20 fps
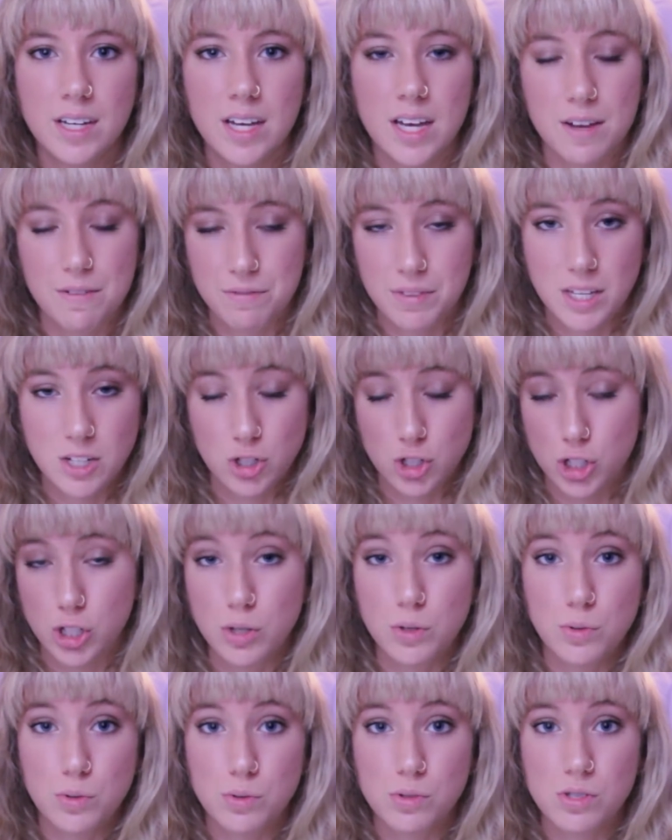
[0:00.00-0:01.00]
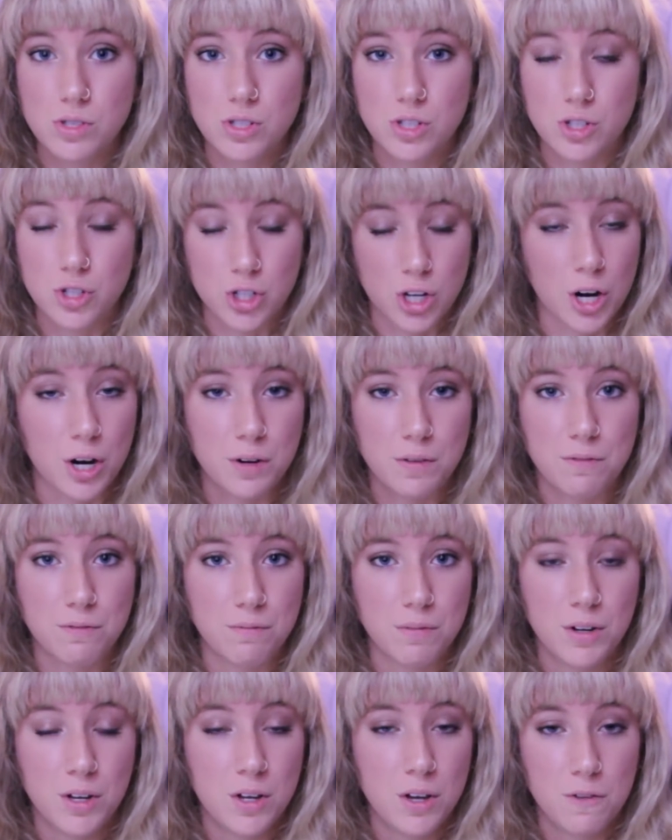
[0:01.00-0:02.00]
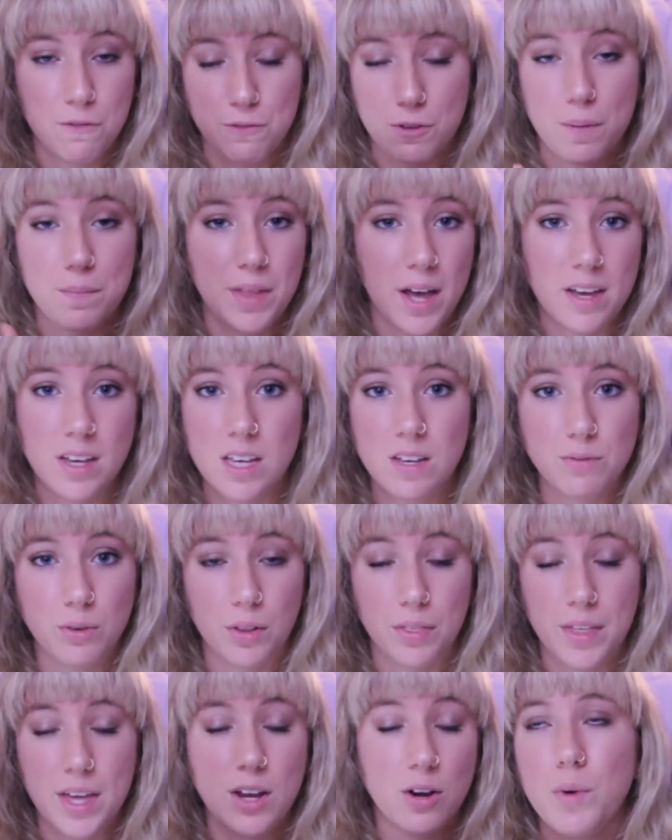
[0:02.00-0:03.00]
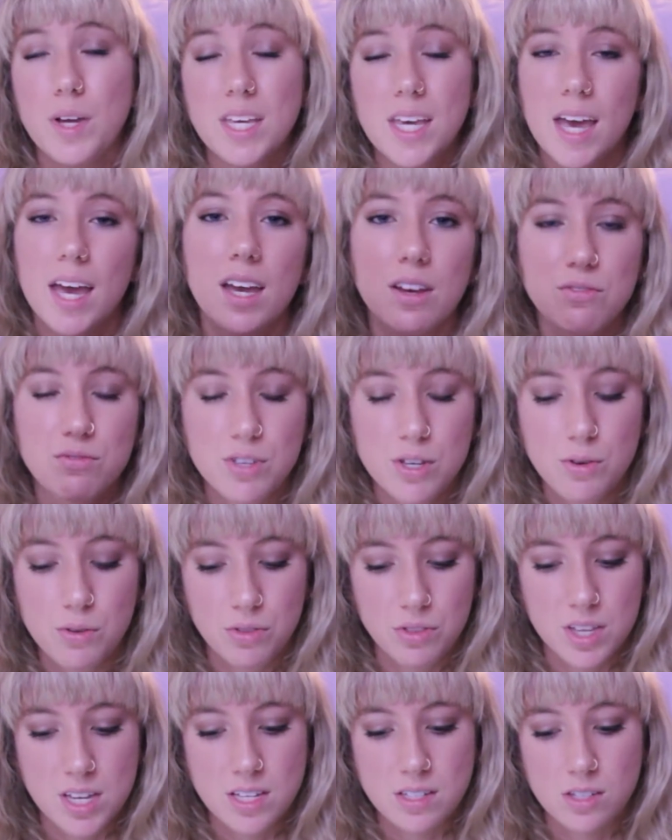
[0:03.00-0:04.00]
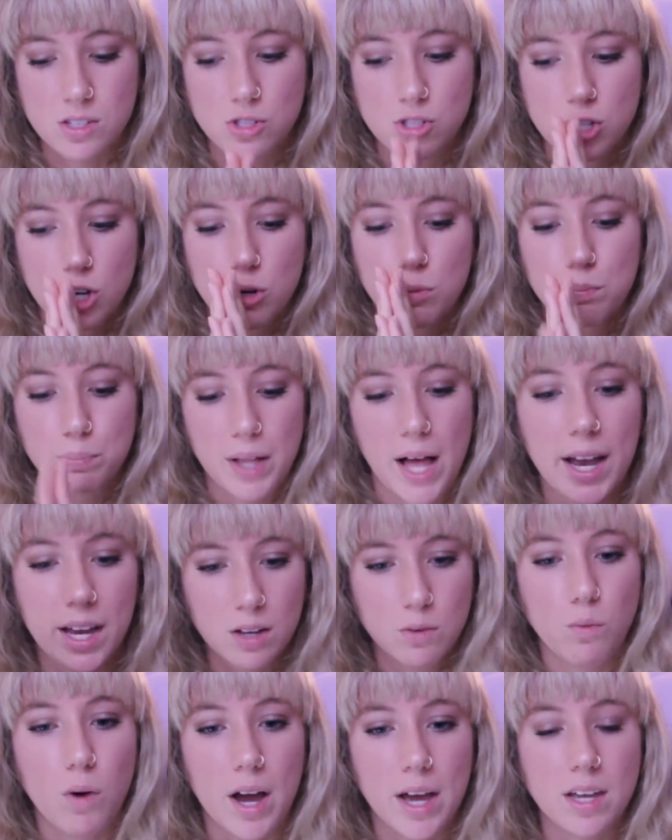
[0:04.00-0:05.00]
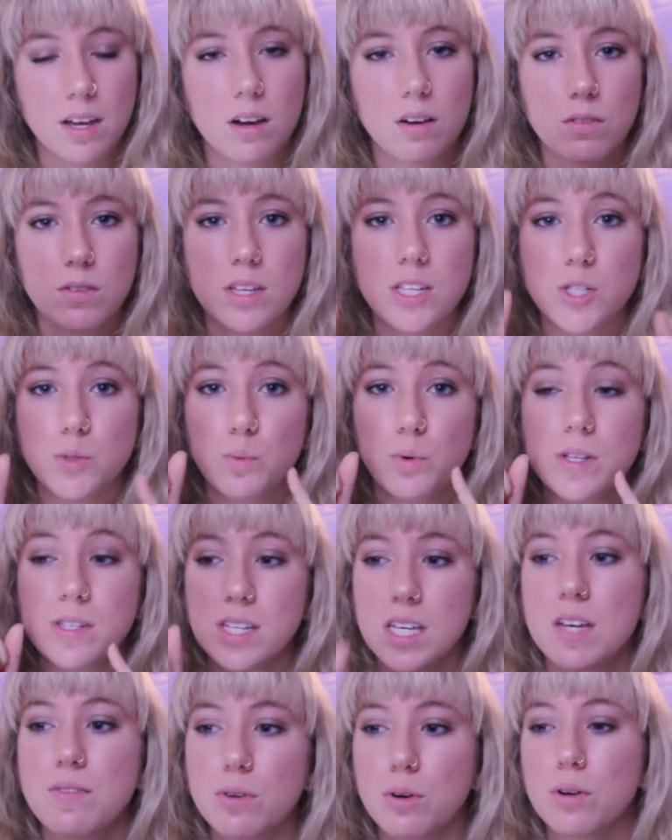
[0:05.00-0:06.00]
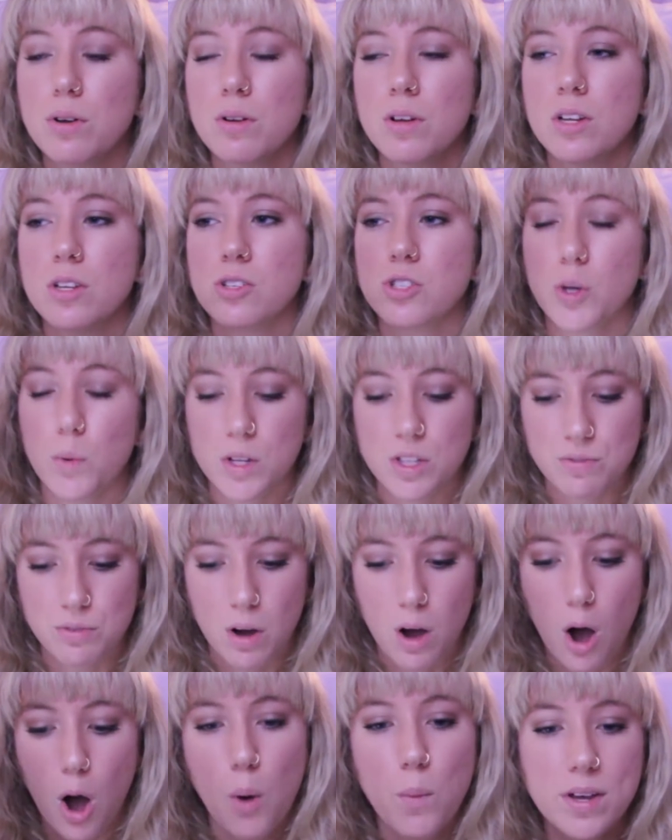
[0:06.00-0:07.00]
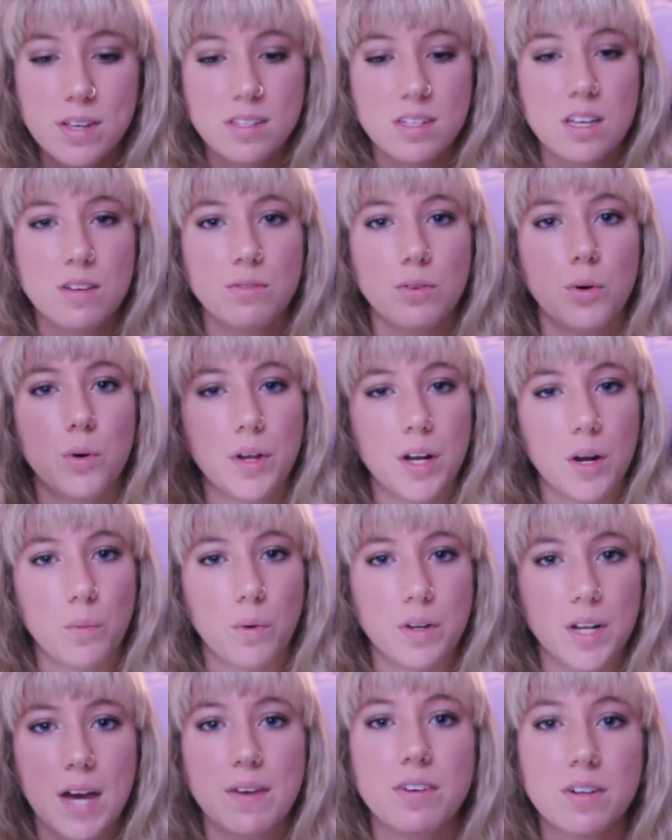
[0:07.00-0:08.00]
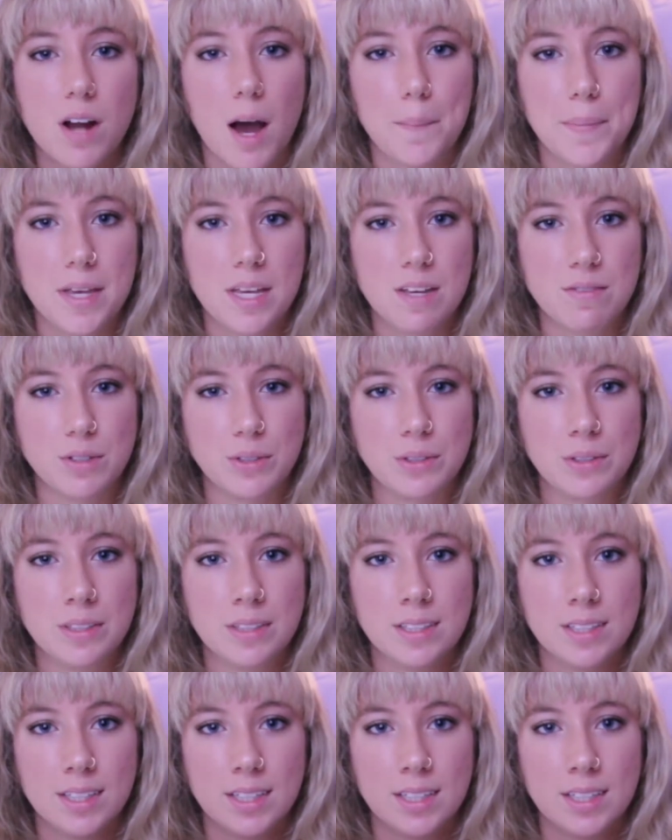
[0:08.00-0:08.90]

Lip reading: If they choose to turn from that evil thing, we can't view things as so black and white. This was evil, so it's always evil and it will never not be evil.